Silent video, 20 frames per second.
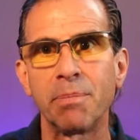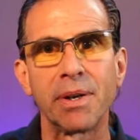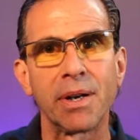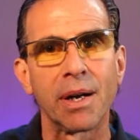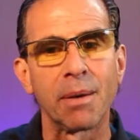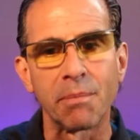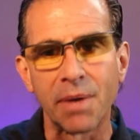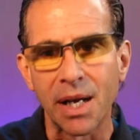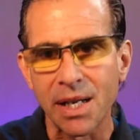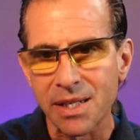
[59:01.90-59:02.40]
put
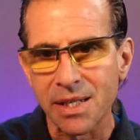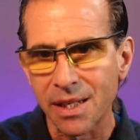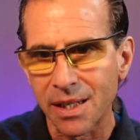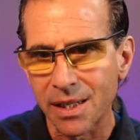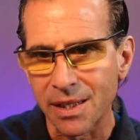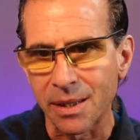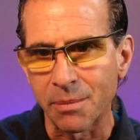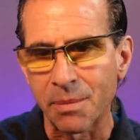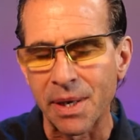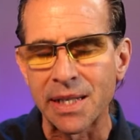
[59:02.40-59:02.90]
on
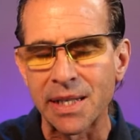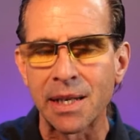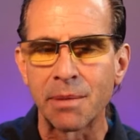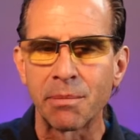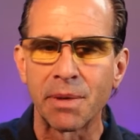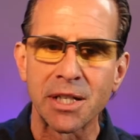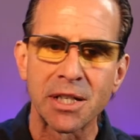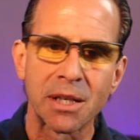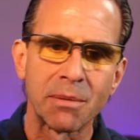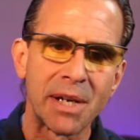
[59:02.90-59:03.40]
muscle and to maintain
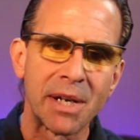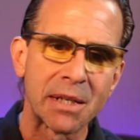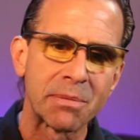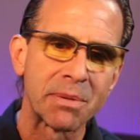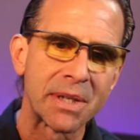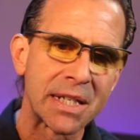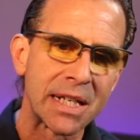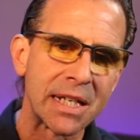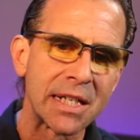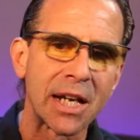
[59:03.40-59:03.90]
muscle mass.
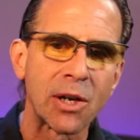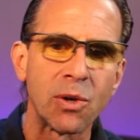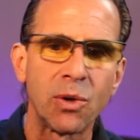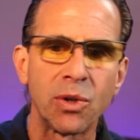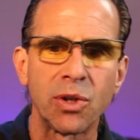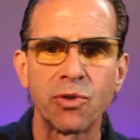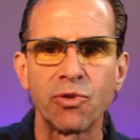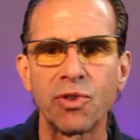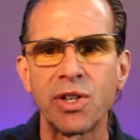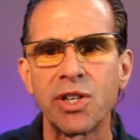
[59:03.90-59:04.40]
But it seems like all
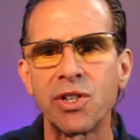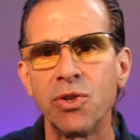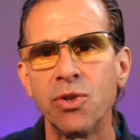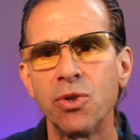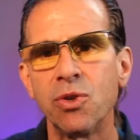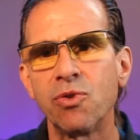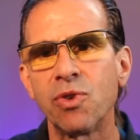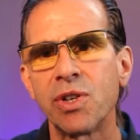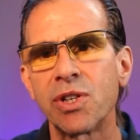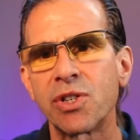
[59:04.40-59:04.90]
the
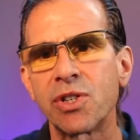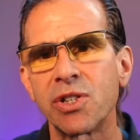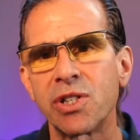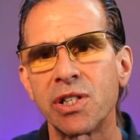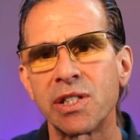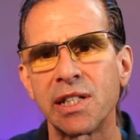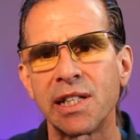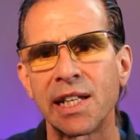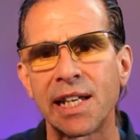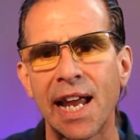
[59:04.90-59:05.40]
new research
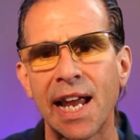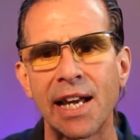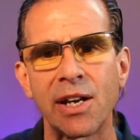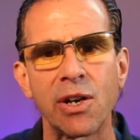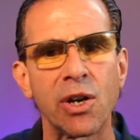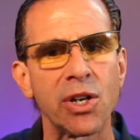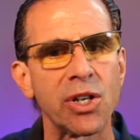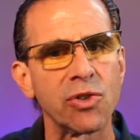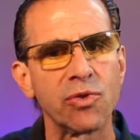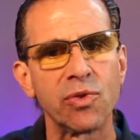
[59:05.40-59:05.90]
is indicating,
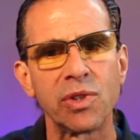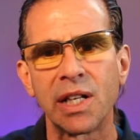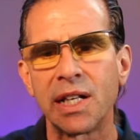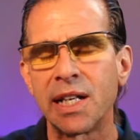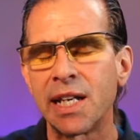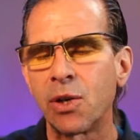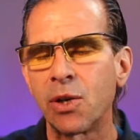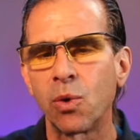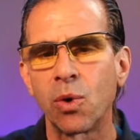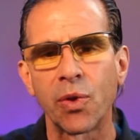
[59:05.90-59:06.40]
no, you really
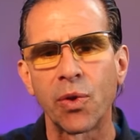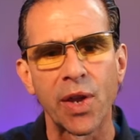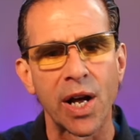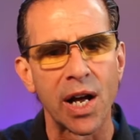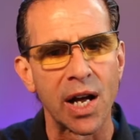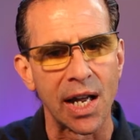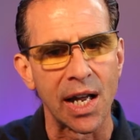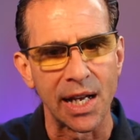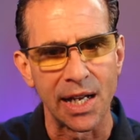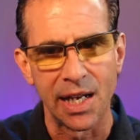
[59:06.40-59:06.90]
need all
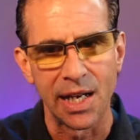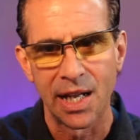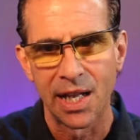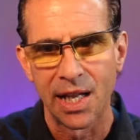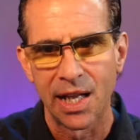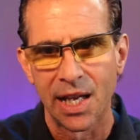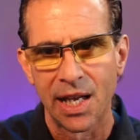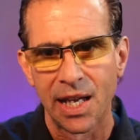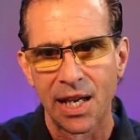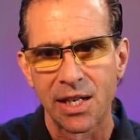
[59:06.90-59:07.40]
9.
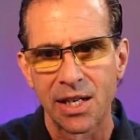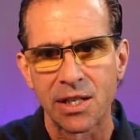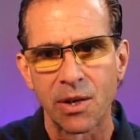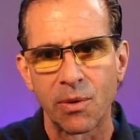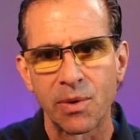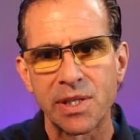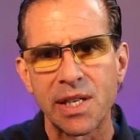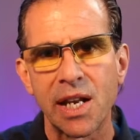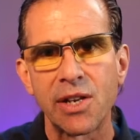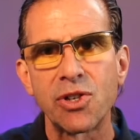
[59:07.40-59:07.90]
So
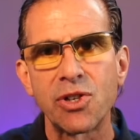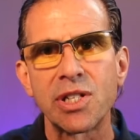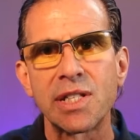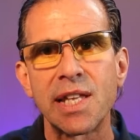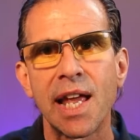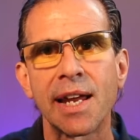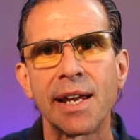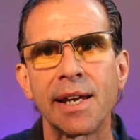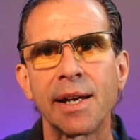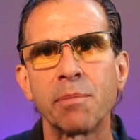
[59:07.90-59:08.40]
instead of just
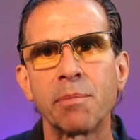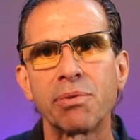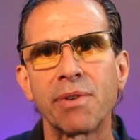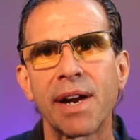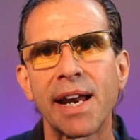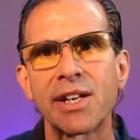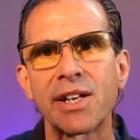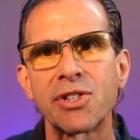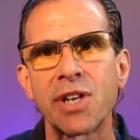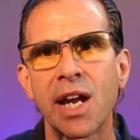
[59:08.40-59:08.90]
taking a
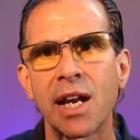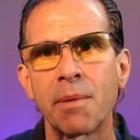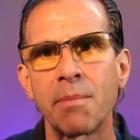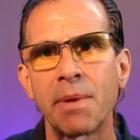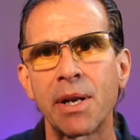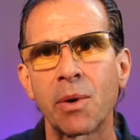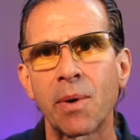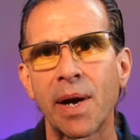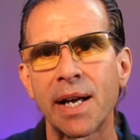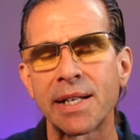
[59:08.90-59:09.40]
branched chain
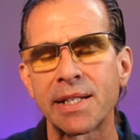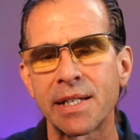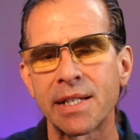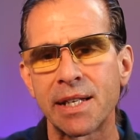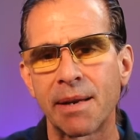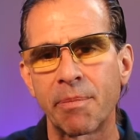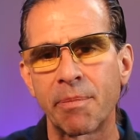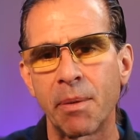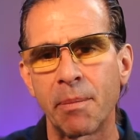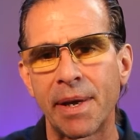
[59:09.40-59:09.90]
amino acid
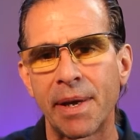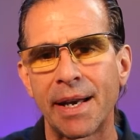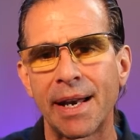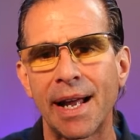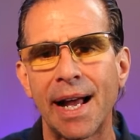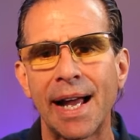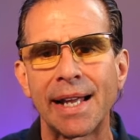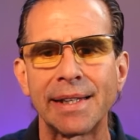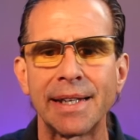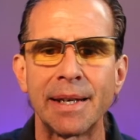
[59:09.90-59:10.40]
supplement,
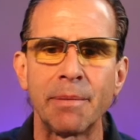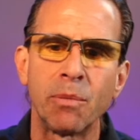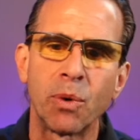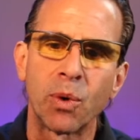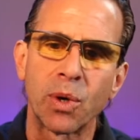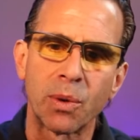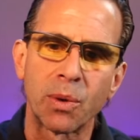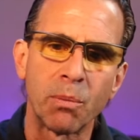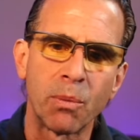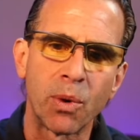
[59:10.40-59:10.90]
I lean
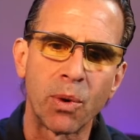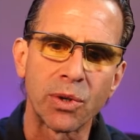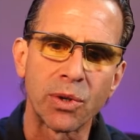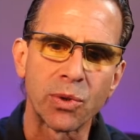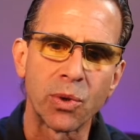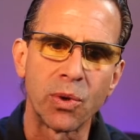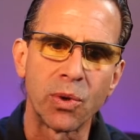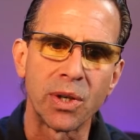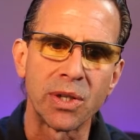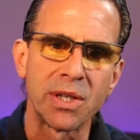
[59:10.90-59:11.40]
more
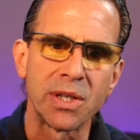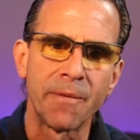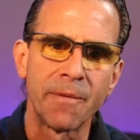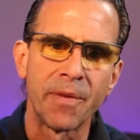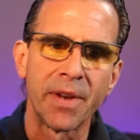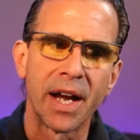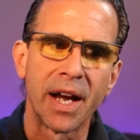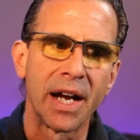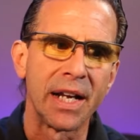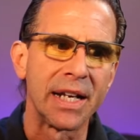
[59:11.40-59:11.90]
towards
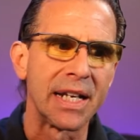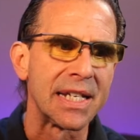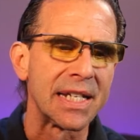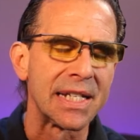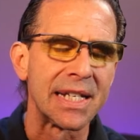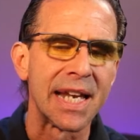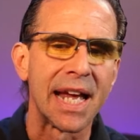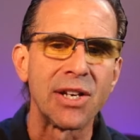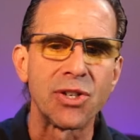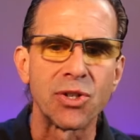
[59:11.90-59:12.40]
an
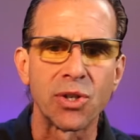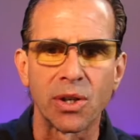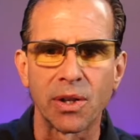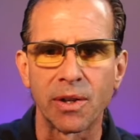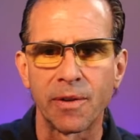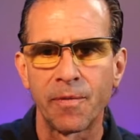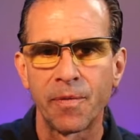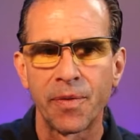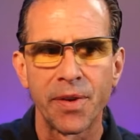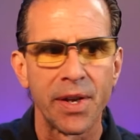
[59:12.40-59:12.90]

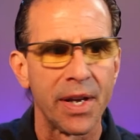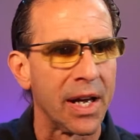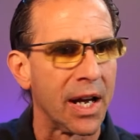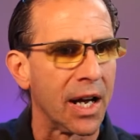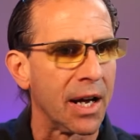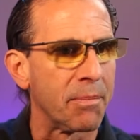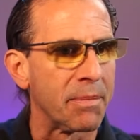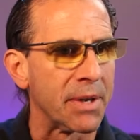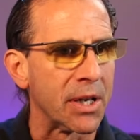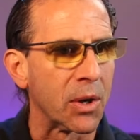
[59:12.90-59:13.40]
essential
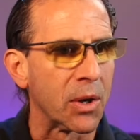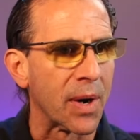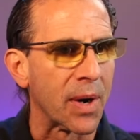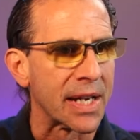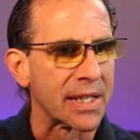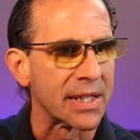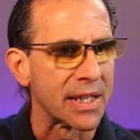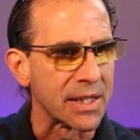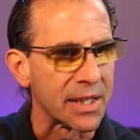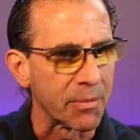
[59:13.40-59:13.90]
amino
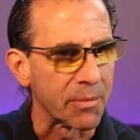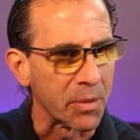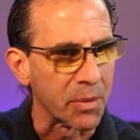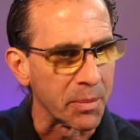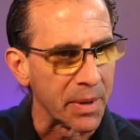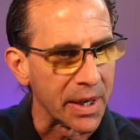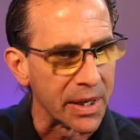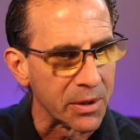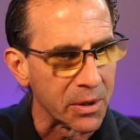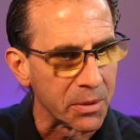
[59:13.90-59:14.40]
acid
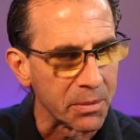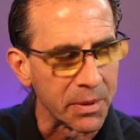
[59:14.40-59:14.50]
supplement.